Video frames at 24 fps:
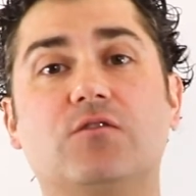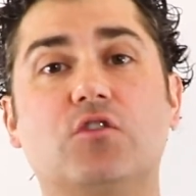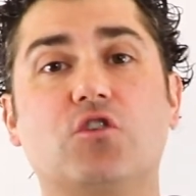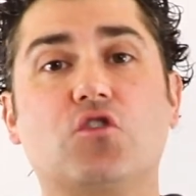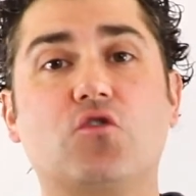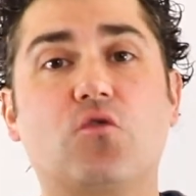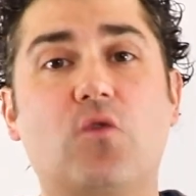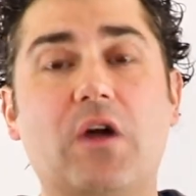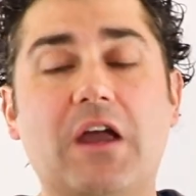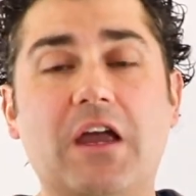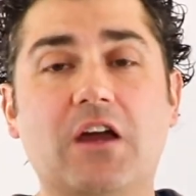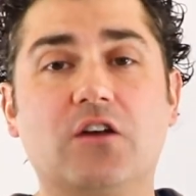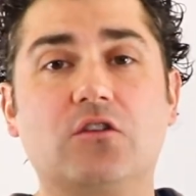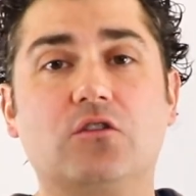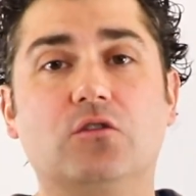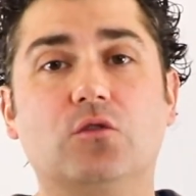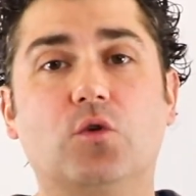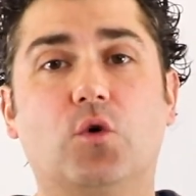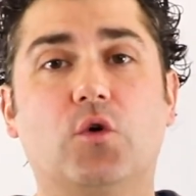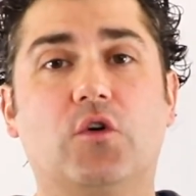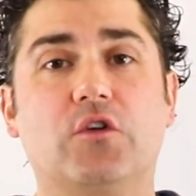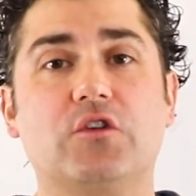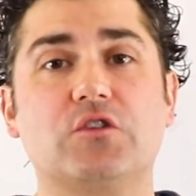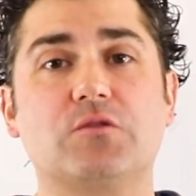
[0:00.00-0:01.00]
the grand,
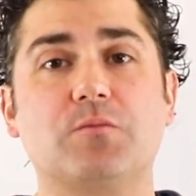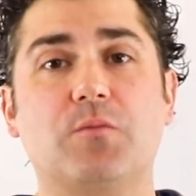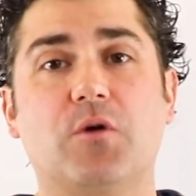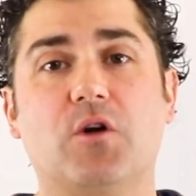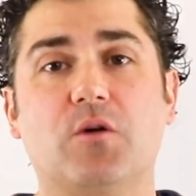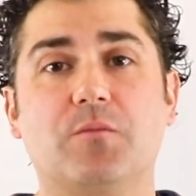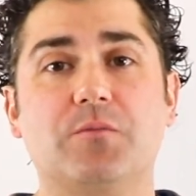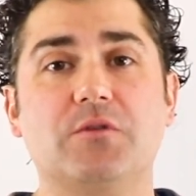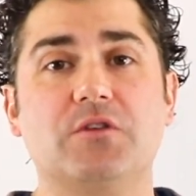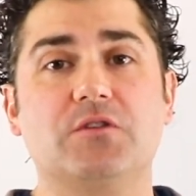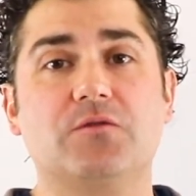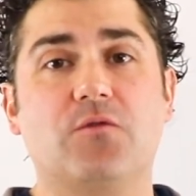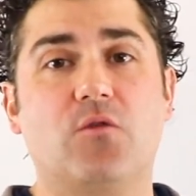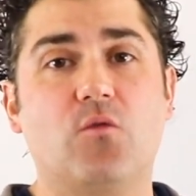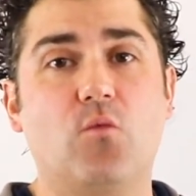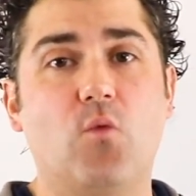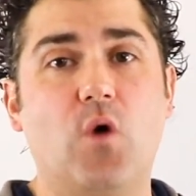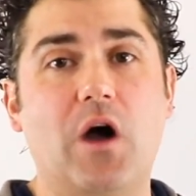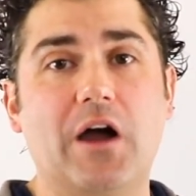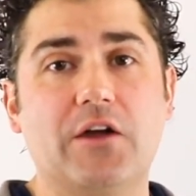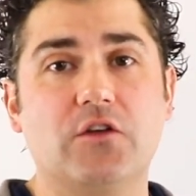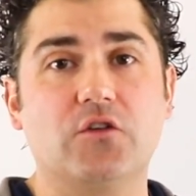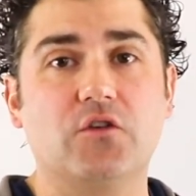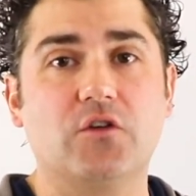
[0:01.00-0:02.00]
glorious purpose for
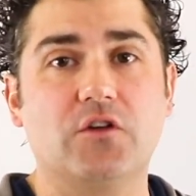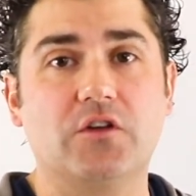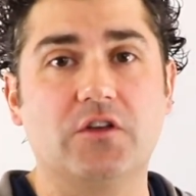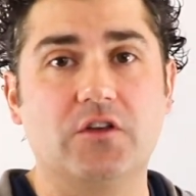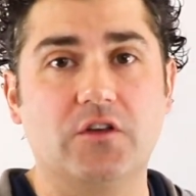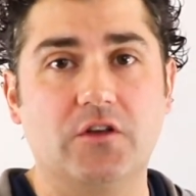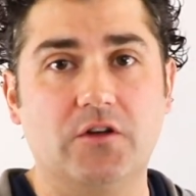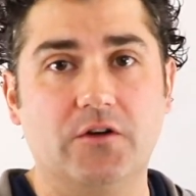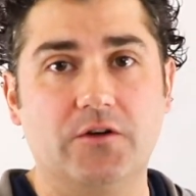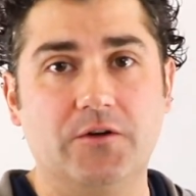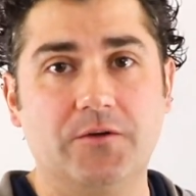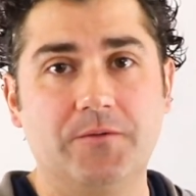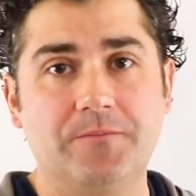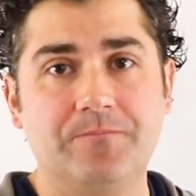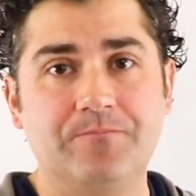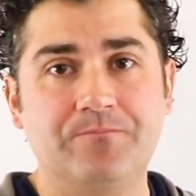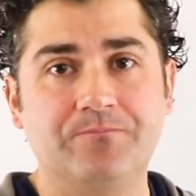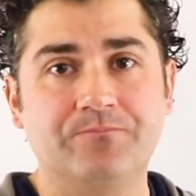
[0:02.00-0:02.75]
why you're here.